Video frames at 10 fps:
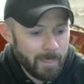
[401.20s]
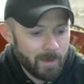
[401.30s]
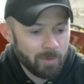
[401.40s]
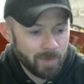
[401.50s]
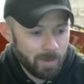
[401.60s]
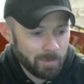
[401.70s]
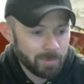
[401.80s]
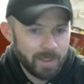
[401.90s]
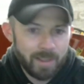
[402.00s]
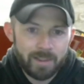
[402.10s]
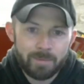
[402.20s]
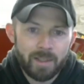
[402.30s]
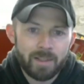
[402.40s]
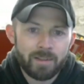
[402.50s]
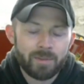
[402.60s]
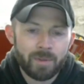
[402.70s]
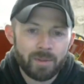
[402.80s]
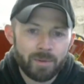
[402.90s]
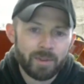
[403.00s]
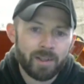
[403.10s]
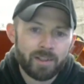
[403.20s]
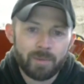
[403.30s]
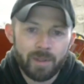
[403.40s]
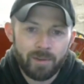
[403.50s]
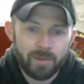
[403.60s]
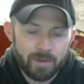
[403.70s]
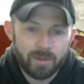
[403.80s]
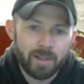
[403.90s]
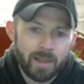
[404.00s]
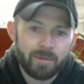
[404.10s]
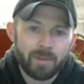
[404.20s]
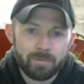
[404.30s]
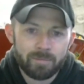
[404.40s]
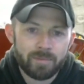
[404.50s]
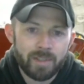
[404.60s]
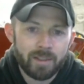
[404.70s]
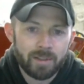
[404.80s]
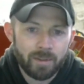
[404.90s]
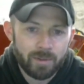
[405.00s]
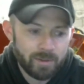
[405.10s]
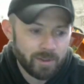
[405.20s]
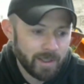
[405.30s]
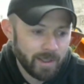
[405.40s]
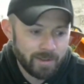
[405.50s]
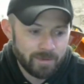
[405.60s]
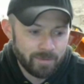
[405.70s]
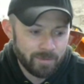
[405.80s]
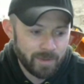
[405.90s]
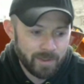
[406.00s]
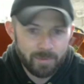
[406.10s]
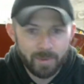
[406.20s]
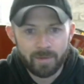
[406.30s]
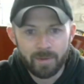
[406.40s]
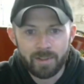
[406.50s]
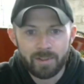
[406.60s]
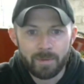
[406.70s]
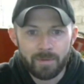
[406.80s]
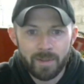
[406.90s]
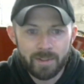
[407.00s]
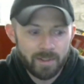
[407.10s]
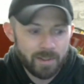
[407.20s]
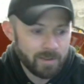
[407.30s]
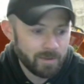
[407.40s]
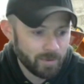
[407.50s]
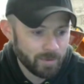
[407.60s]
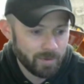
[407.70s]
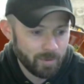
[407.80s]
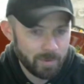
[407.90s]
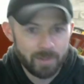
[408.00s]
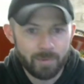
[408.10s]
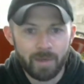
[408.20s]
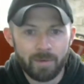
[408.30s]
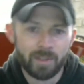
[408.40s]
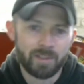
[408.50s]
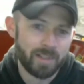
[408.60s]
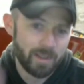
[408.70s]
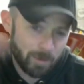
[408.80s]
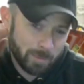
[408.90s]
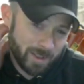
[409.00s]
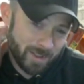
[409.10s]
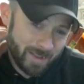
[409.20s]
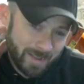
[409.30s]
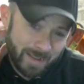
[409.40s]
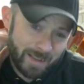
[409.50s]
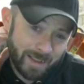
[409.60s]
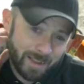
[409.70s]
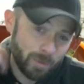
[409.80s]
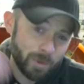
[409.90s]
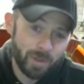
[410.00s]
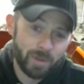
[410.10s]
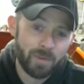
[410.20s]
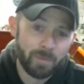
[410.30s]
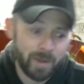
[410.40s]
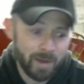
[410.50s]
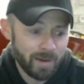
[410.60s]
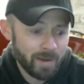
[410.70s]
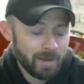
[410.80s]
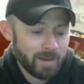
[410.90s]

I'll probably end up taking this one to a gunsmith and have them take a close look at it and fix whatever needs to be fixed in it, or replace whatever needs to get replaced, and we'll go from there.